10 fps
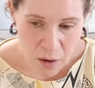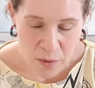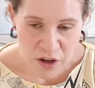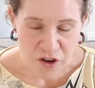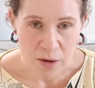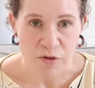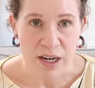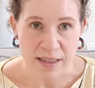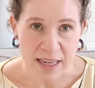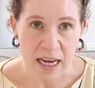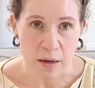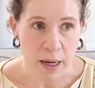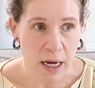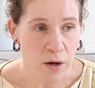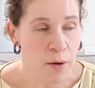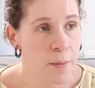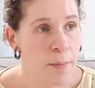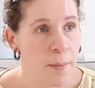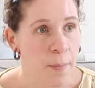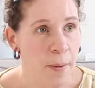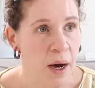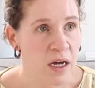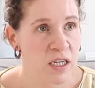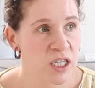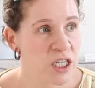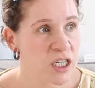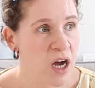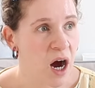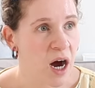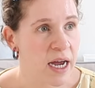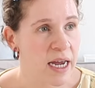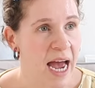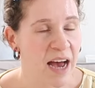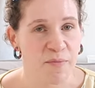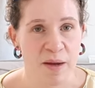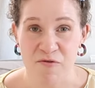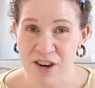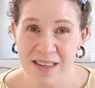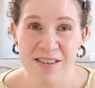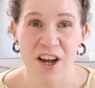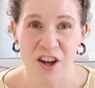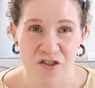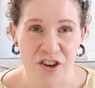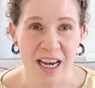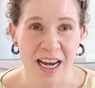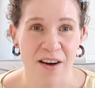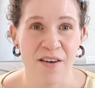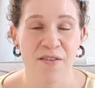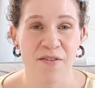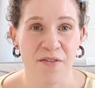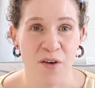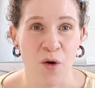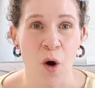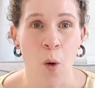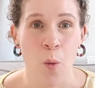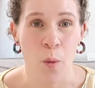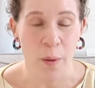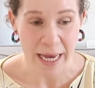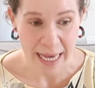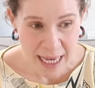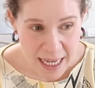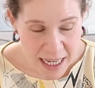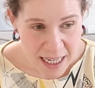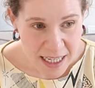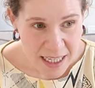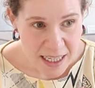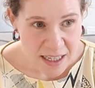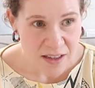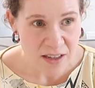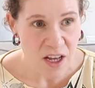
which I'm really sad about. But I have been researching for weeks